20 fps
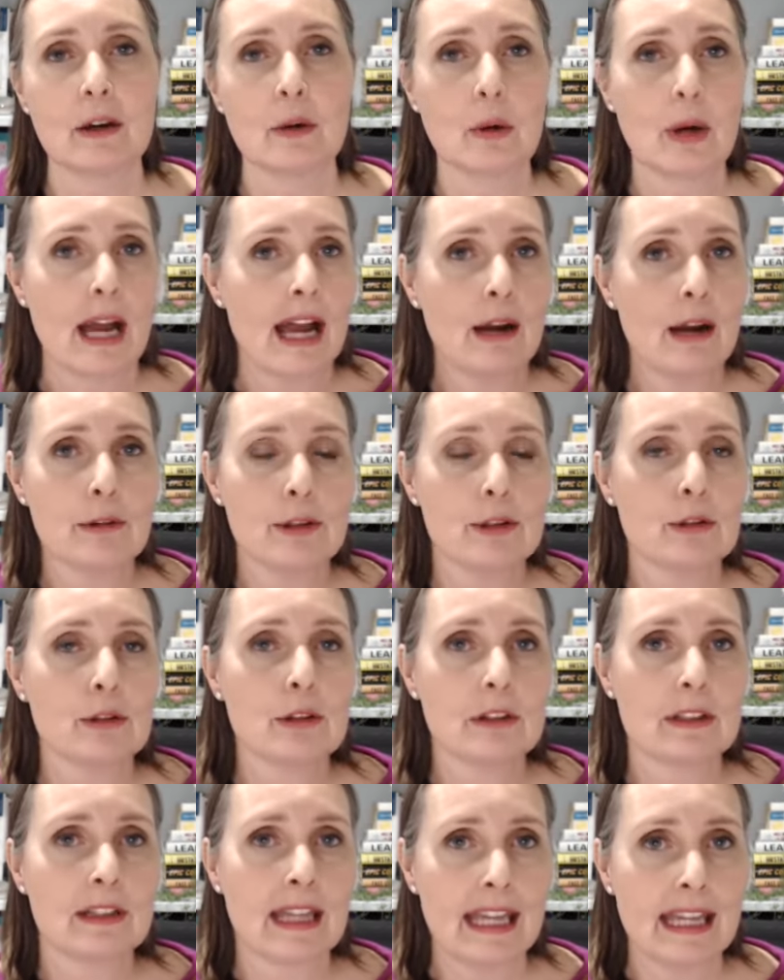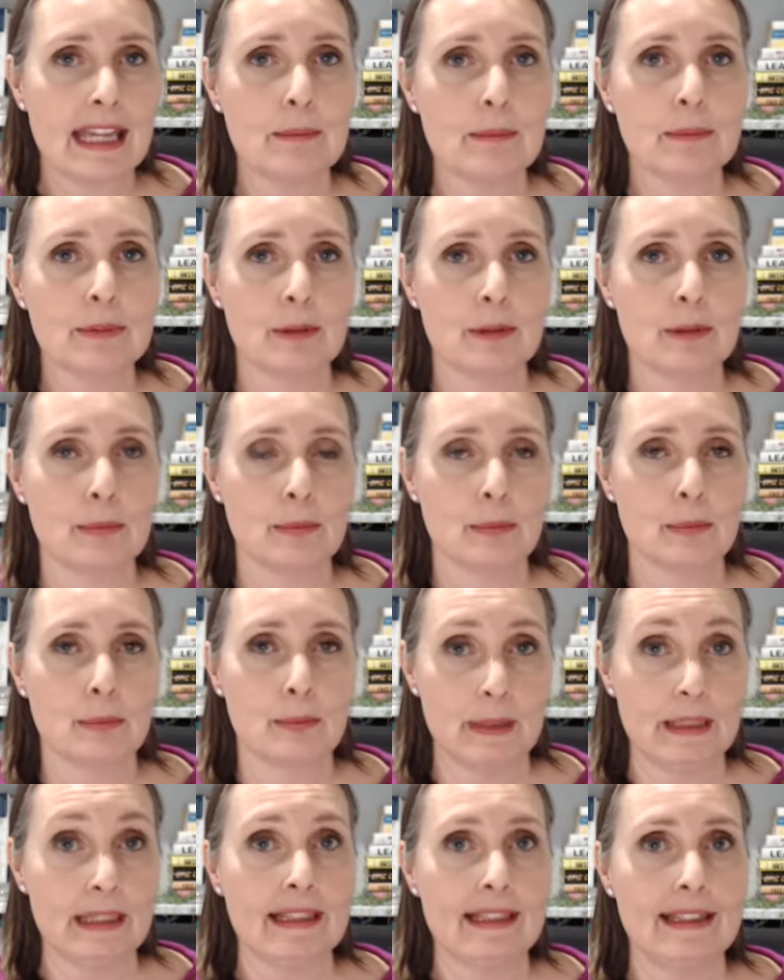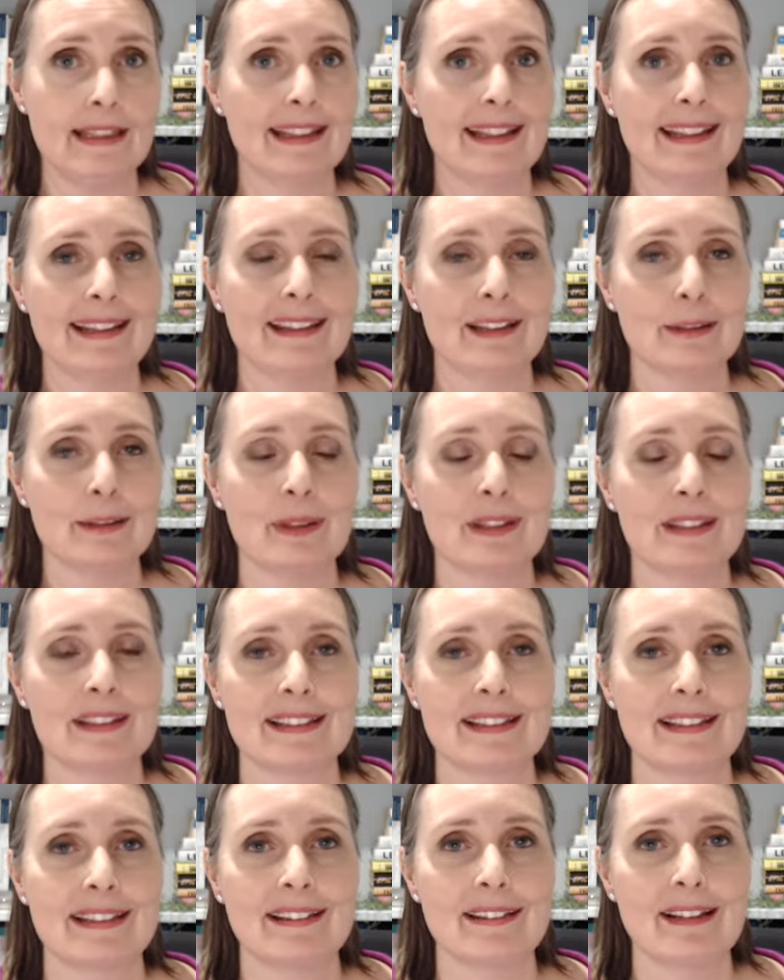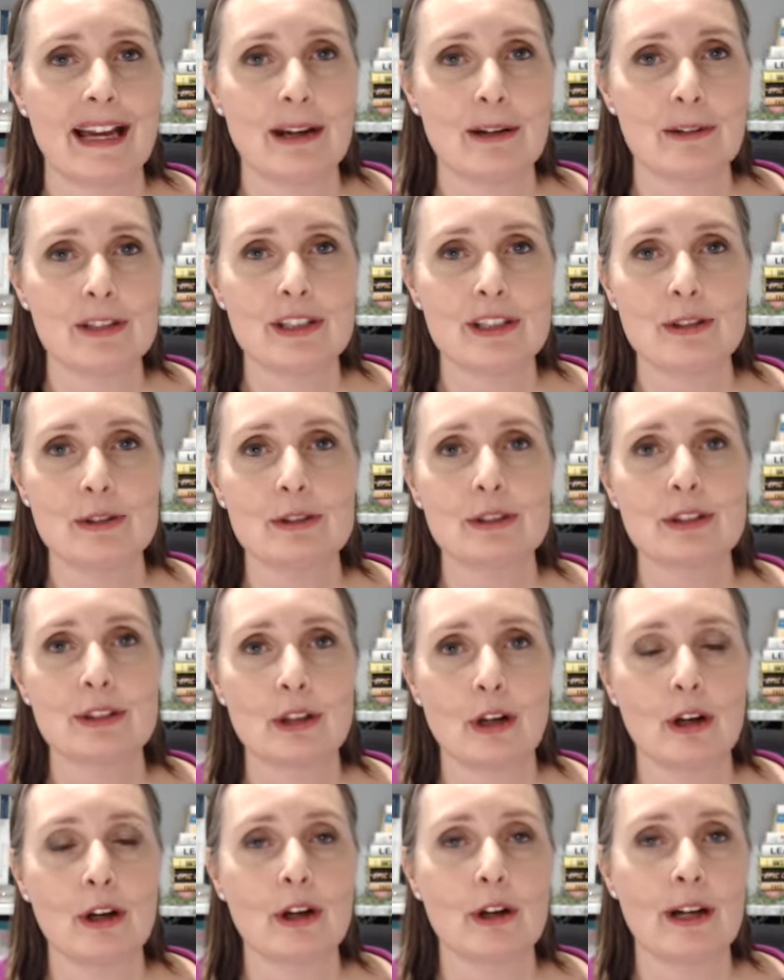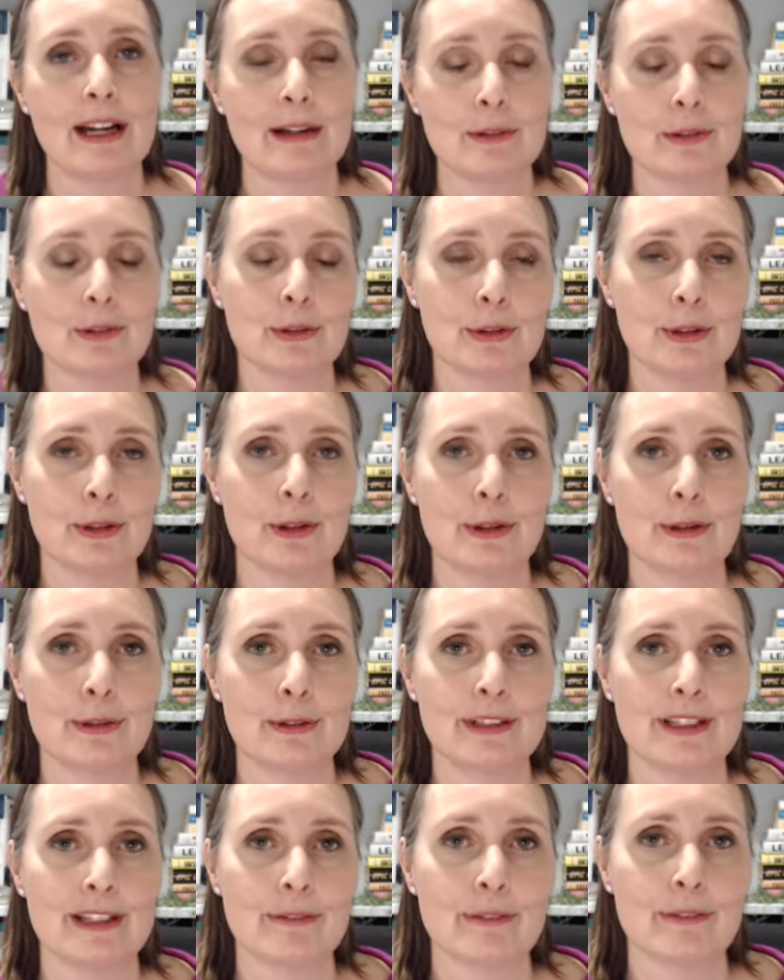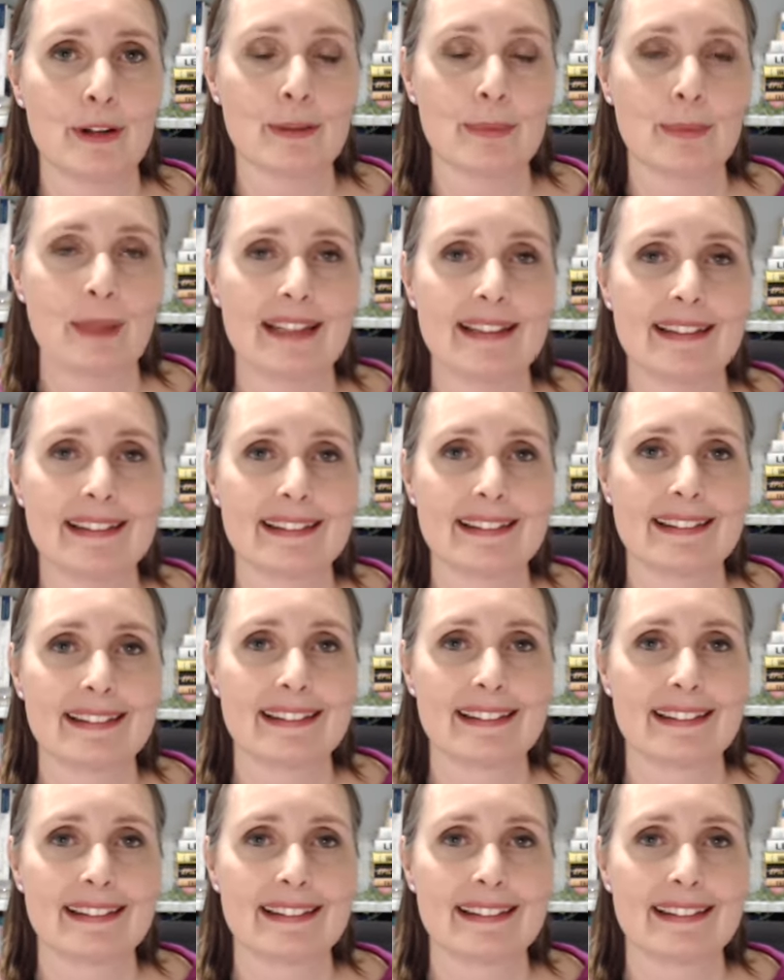how you came to be in this position? How did you start out on your own in the first place?